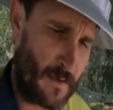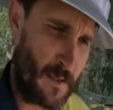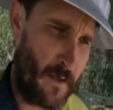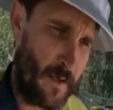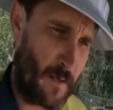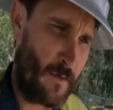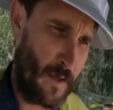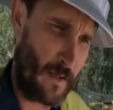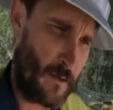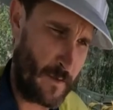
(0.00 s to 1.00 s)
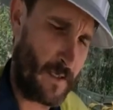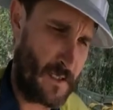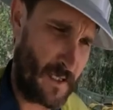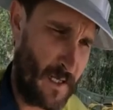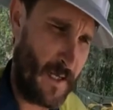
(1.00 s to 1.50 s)
Turning on that quick
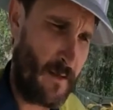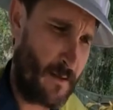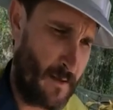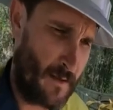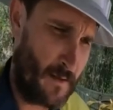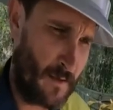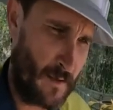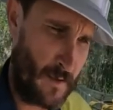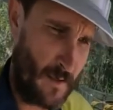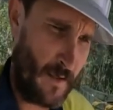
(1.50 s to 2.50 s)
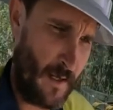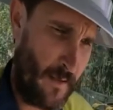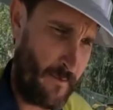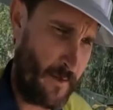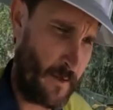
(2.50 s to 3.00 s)
hitch again.
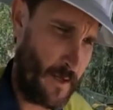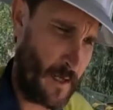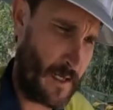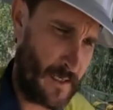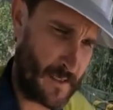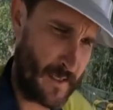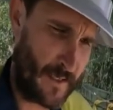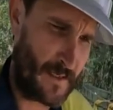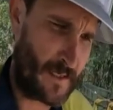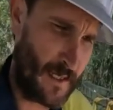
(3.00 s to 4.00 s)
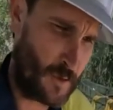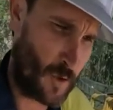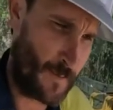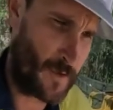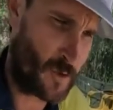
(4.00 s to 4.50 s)
And the very last thing is that drop and